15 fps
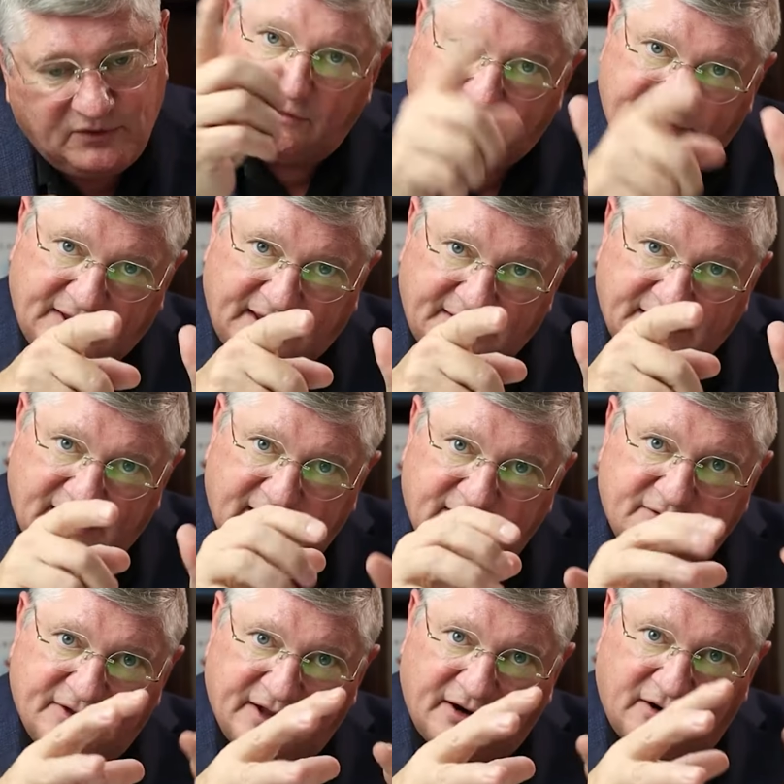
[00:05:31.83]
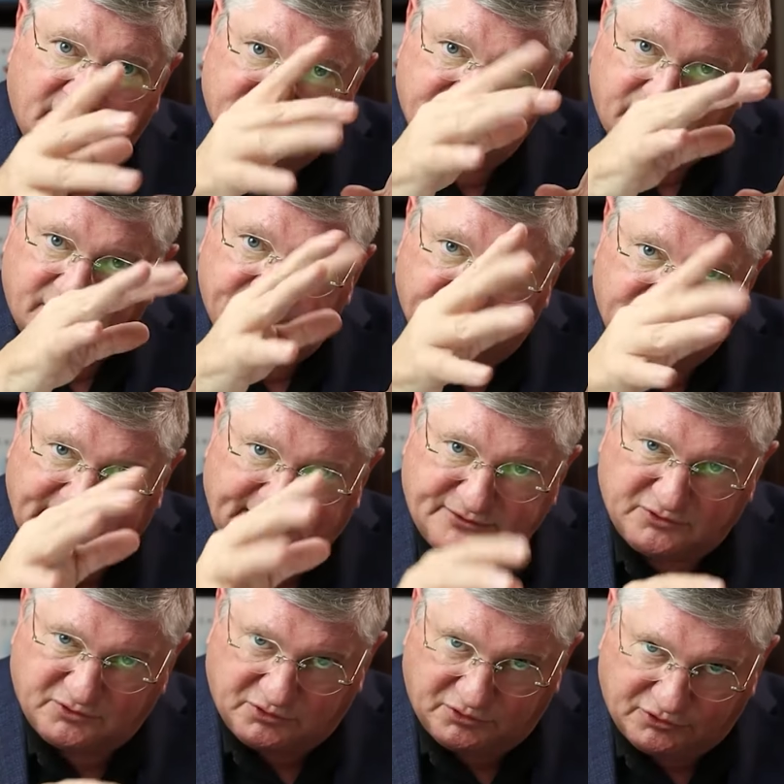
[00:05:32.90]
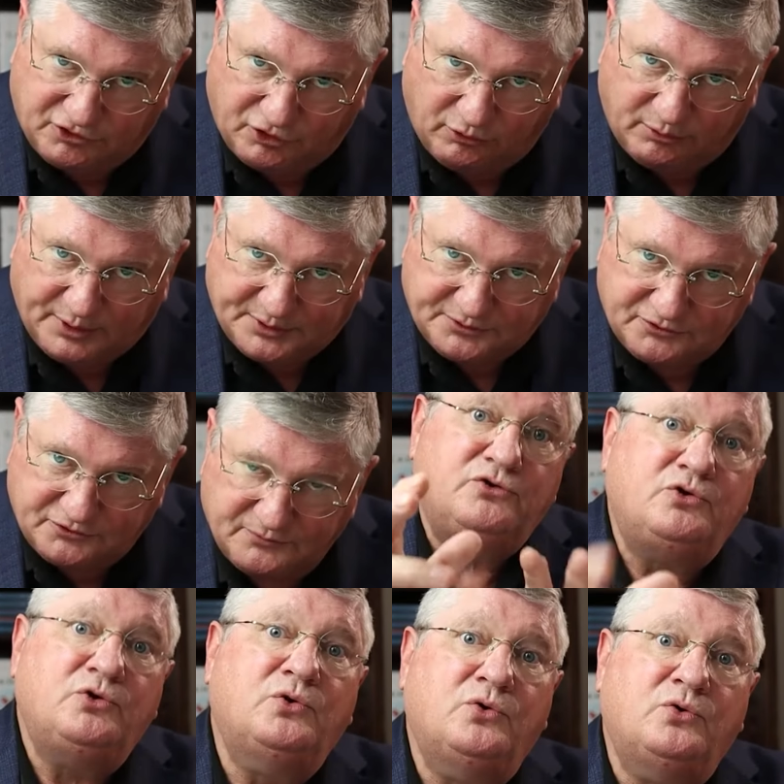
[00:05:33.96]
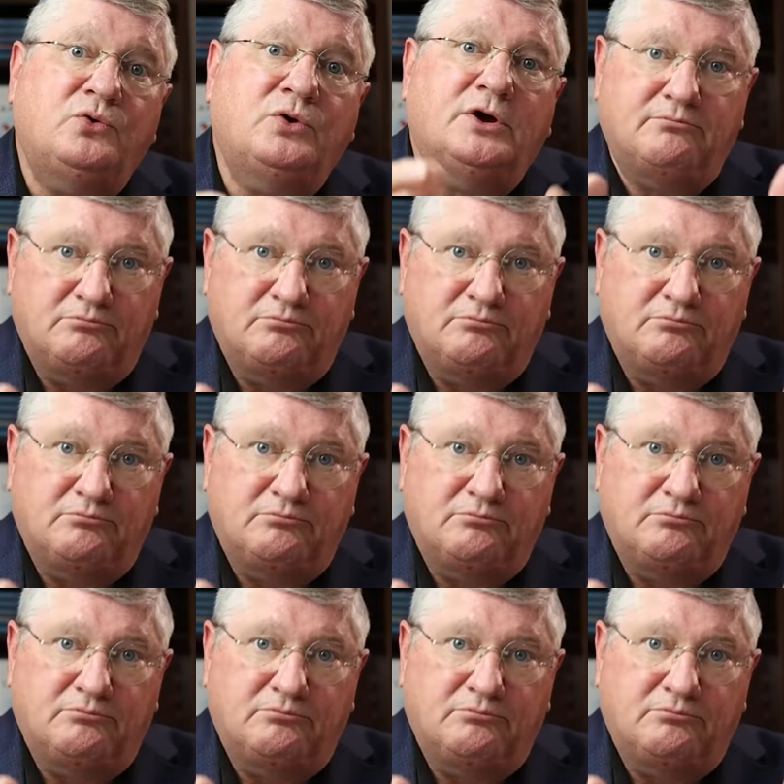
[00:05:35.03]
that they get their sort of electrical current to